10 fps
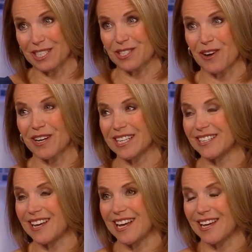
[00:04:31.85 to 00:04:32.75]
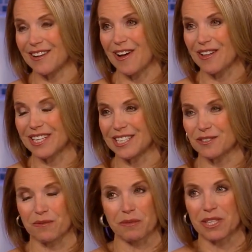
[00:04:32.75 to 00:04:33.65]
started uh, all these
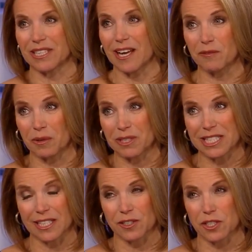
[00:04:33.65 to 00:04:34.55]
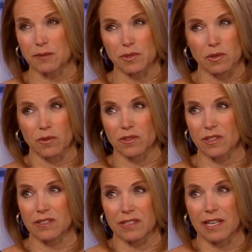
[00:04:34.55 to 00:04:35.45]
women, young women's leadership schools,
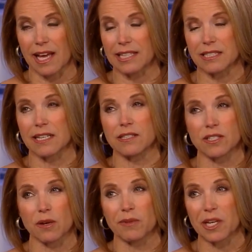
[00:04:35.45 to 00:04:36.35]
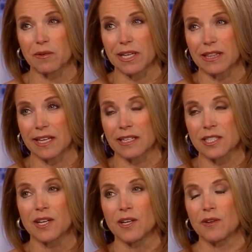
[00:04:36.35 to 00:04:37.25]
and has done so many great things
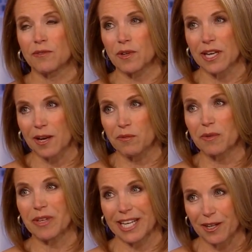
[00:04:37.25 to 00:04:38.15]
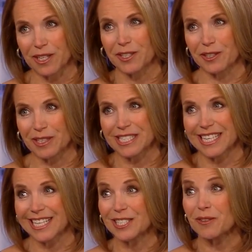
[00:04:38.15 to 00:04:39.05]
for young women here in New York
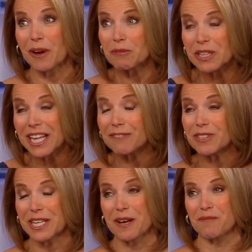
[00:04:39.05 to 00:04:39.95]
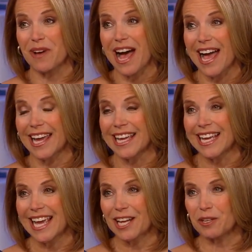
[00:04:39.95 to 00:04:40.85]
City. So I would love to come by
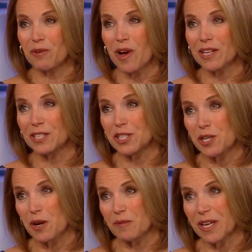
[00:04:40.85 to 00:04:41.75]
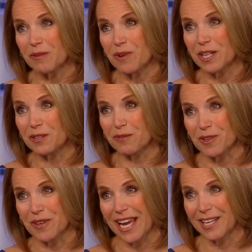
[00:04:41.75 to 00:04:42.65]
and oh, you all can do. show me what you've
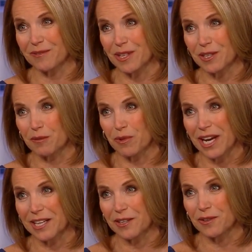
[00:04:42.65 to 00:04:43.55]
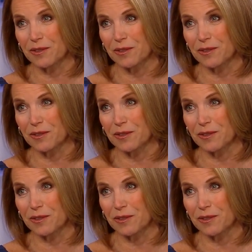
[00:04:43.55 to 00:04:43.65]
created with your brand new